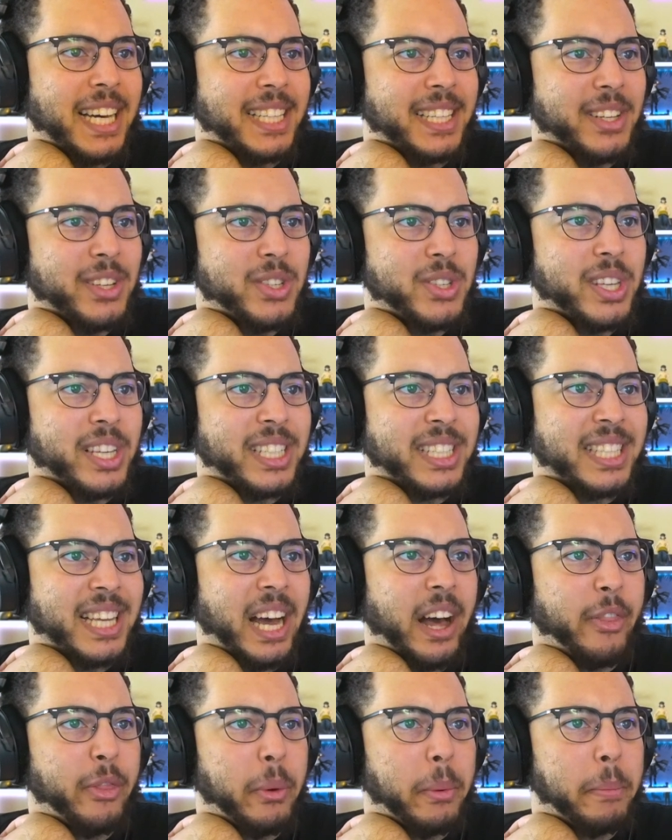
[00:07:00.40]
this thing's
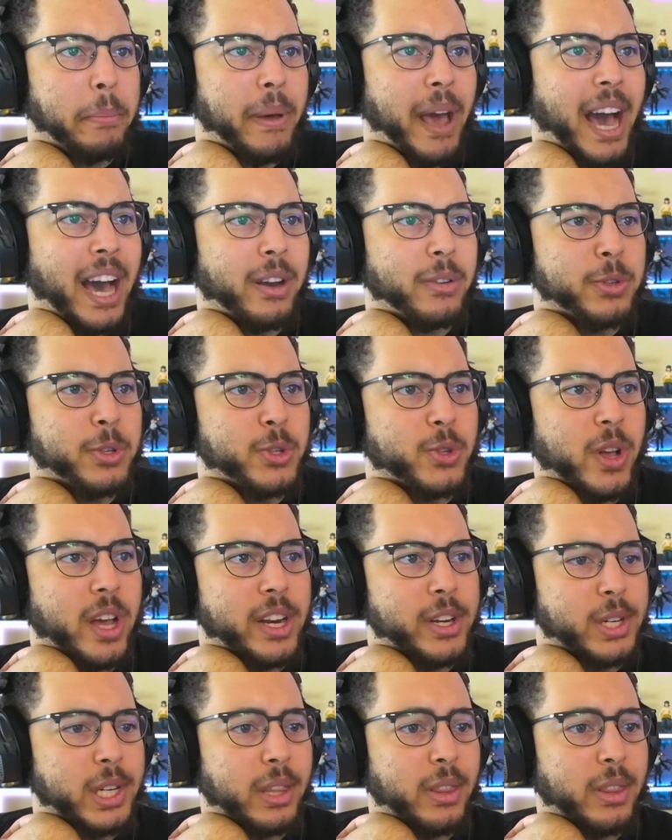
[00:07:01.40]
got the battle strategy.